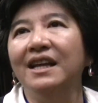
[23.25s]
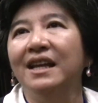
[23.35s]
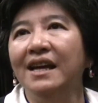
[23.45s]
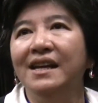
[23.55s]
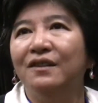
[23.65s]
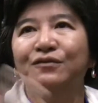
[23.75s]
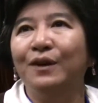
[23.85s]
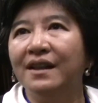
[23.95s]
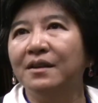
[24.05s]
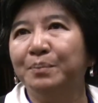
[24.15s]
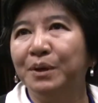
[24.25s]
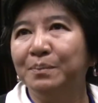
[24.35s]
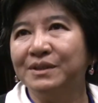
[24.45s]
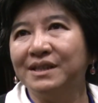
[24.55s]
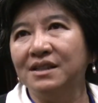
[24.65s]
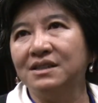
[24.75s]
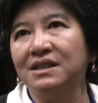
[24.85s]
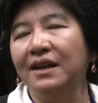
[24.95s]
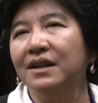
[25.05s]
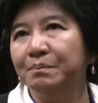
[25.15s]
and, and not for other purposes
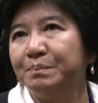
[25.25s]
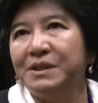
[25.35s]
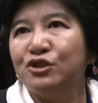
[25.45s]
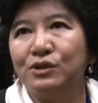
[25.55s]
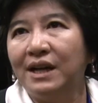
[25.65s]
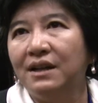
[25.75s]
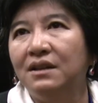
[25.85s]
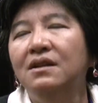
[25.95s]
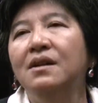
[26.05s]
like personal